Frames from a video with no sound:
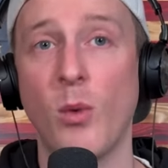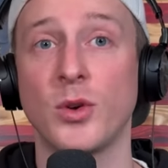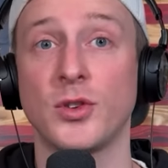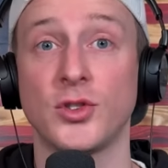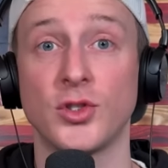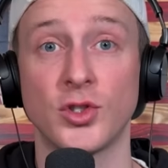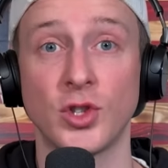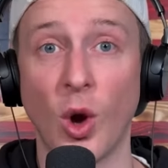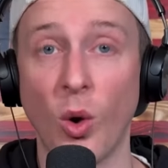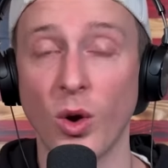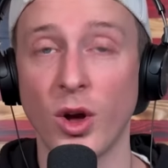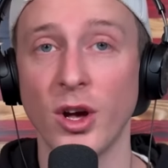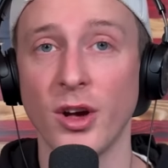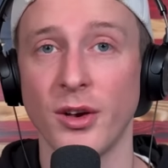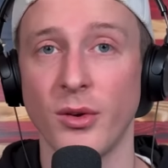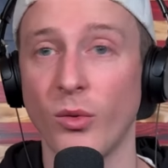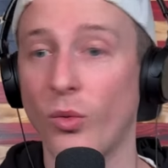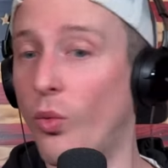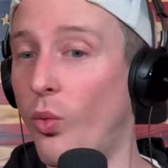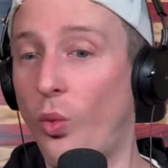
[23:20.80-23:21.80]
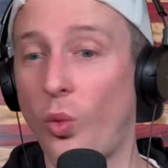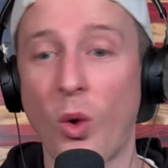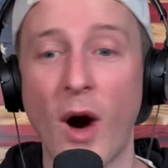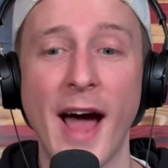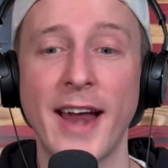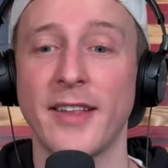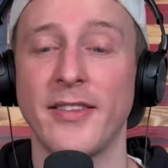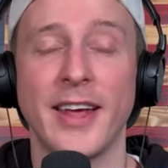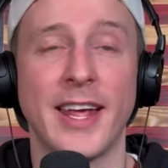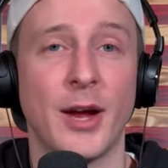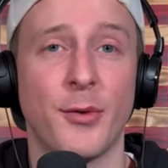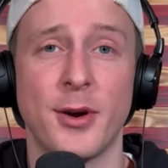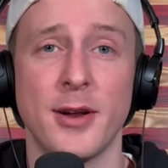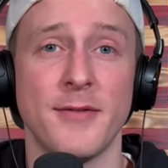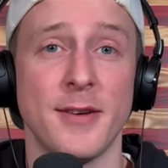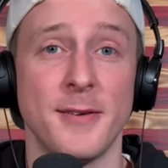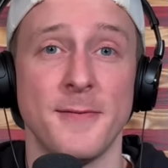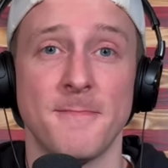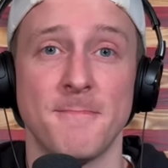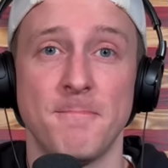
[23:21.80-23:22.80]
was so good. Why did they get rid of
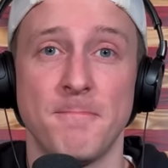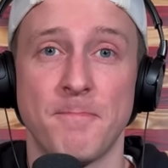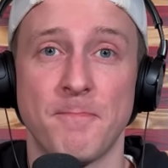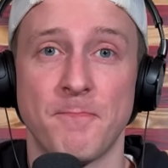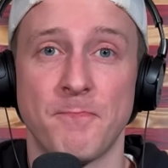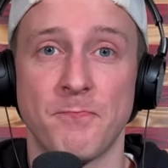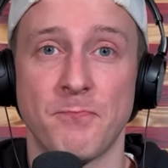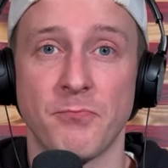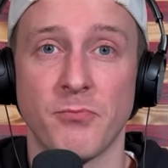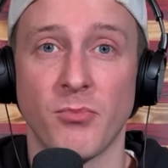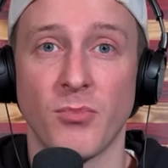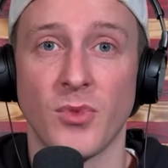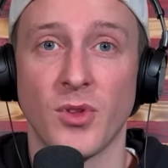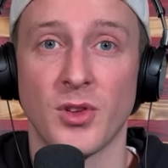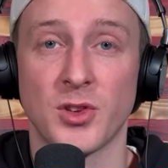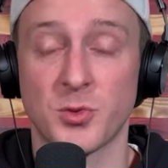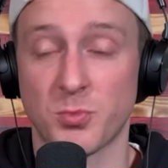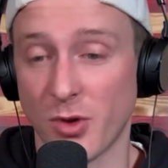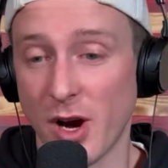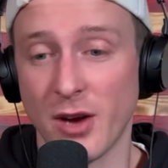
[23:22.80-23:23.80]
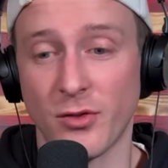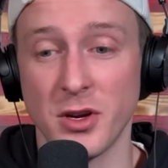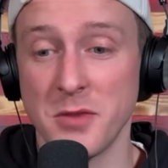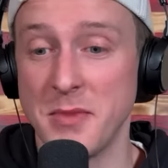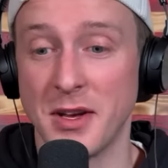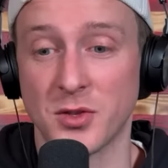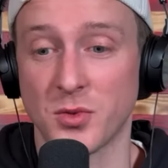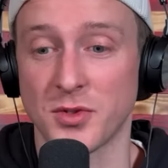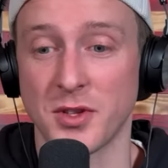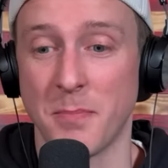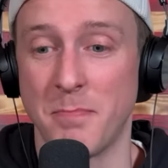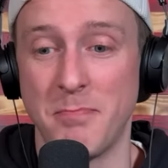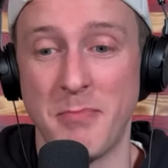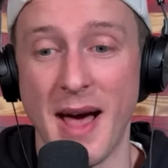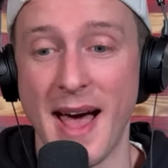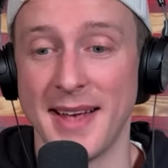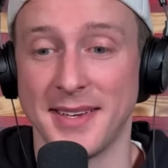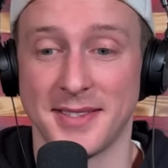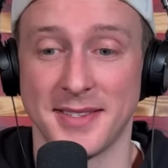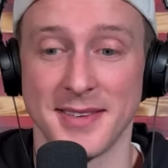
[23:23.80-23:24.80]
it? Sprite Remix was the
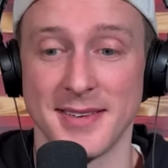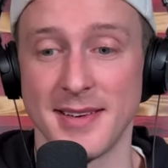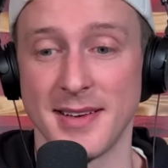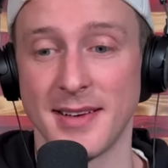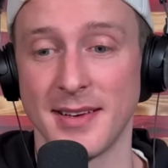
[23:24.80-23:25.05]
best